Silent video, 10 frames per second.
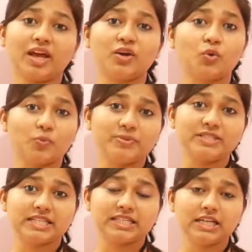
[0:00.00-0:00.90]
I
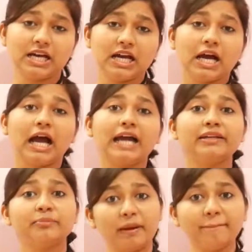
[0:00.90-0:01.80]
opened it,
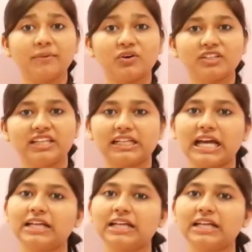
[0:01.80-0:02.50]
I remembered that I